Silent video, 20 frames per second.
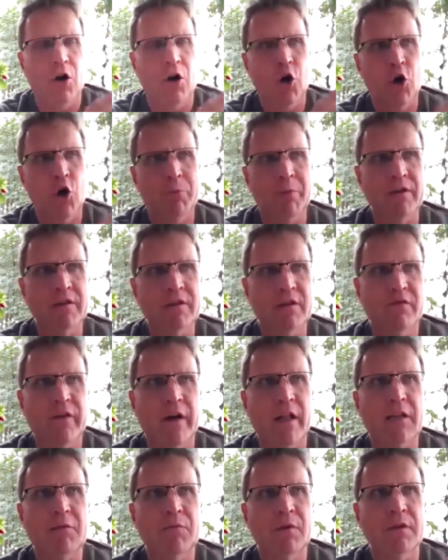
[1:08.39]
urban
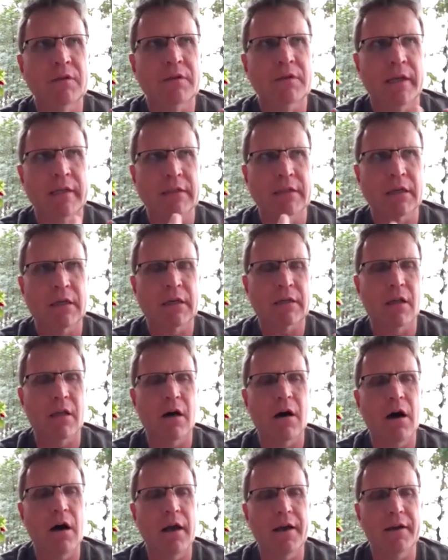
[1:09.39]
development and
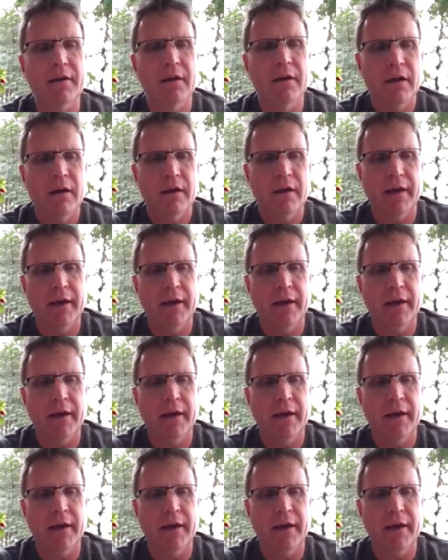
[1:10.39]
decline